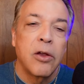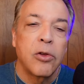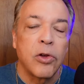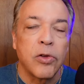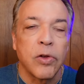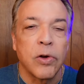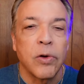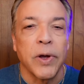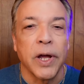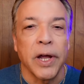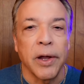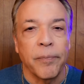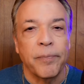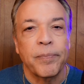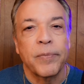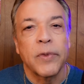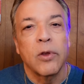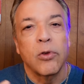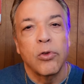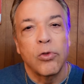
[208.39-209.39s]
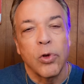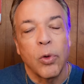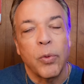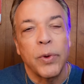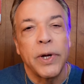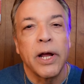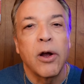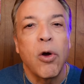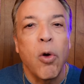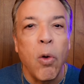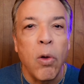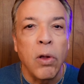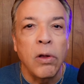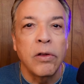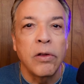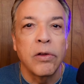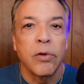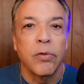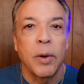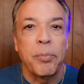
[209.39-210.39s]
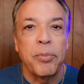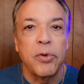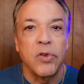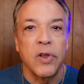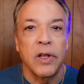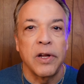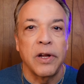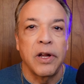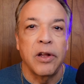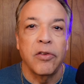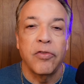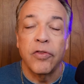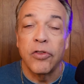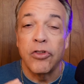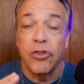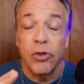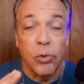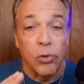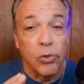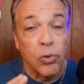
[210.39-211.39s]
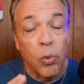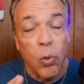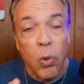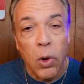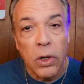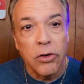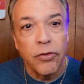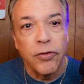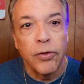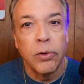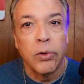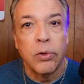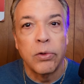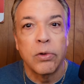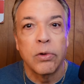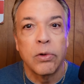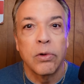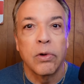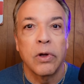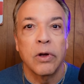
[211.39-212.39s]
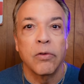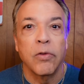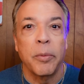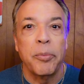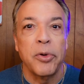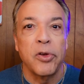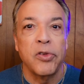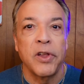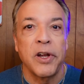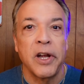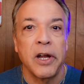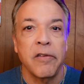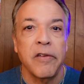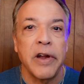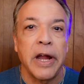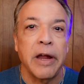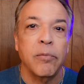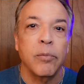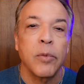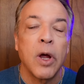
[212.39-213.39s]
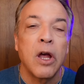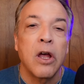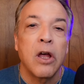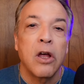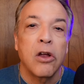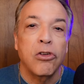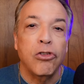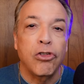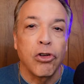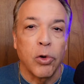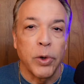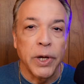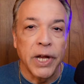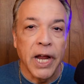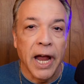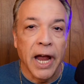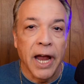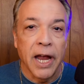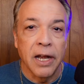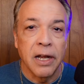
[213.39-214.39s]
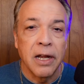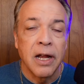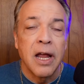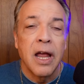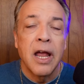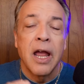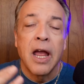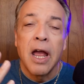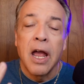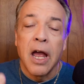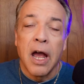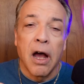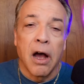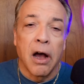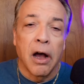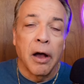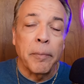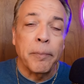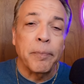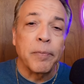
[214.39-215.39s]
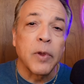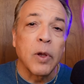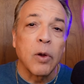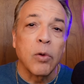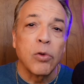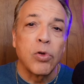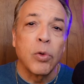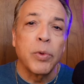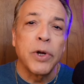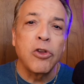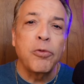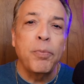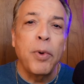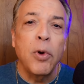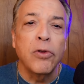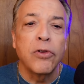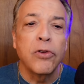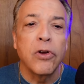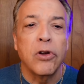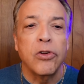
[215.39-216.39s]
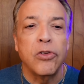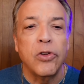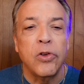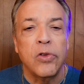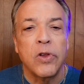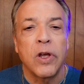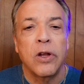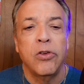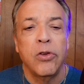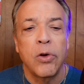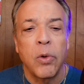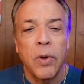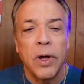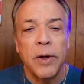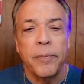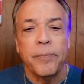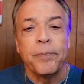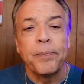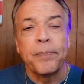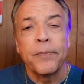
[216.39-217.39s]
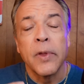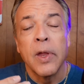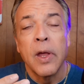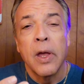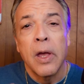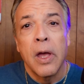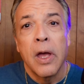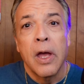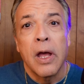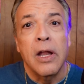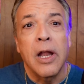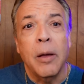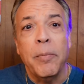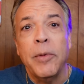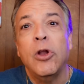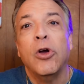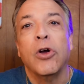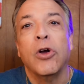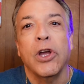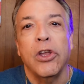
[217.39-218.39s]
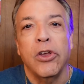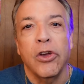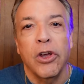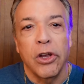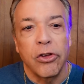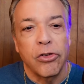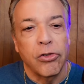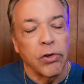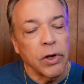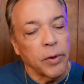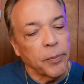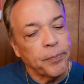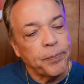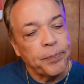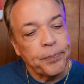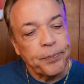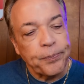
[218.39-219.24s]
So I said, okay. So when I called the representative, she was a wonderful uh, representative named Jodi Ann. Um, so when I spoke to her, she said, you know what? Let me look at your history.